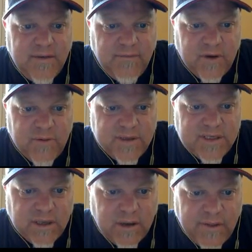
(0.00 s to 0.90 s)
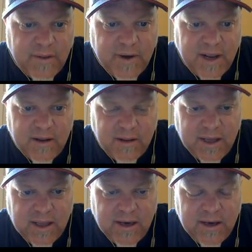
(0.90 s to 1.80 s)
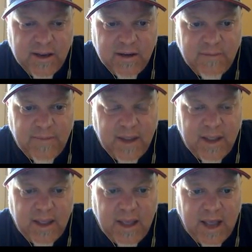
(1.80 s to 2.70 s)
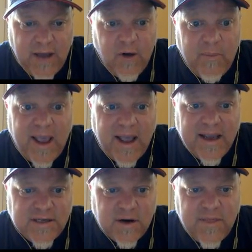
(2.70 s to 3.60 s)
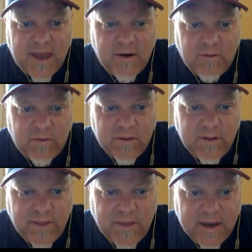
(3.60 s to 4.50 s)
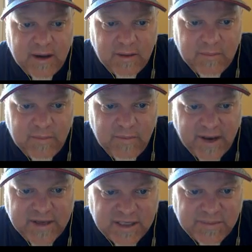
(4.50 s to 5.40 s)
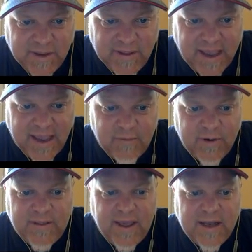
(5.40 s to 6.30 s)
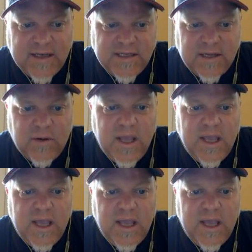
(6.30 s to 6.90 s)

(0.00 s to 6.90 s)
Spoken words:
view it's a little thumbnail, and I know my eyes aren't that old that it's just me that can't read that. So